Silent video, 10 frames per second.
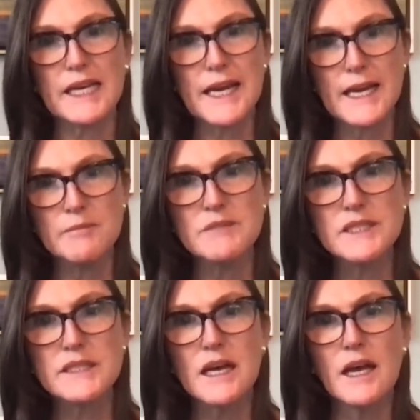
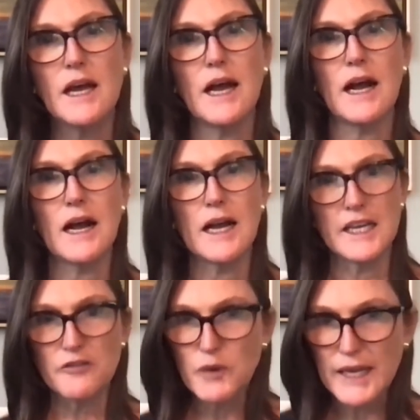names
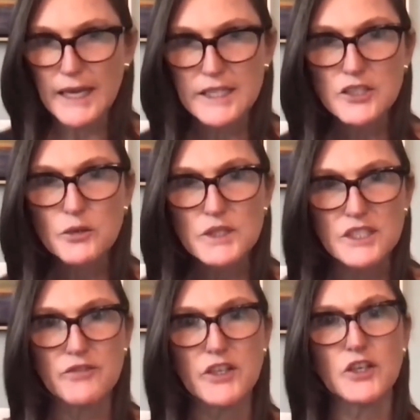if we get into a
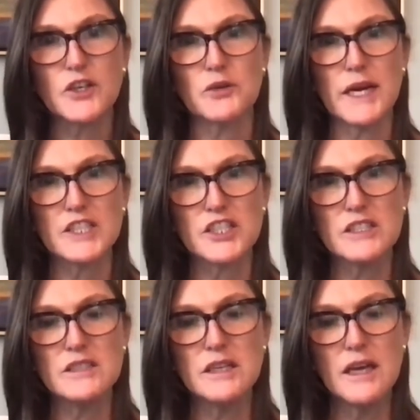severe
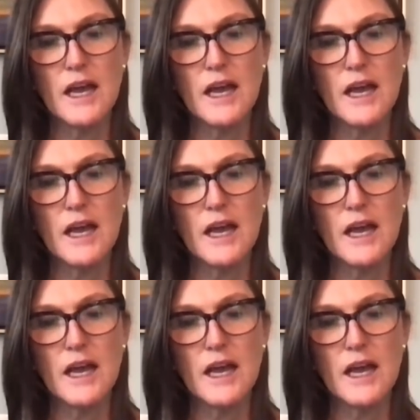correction.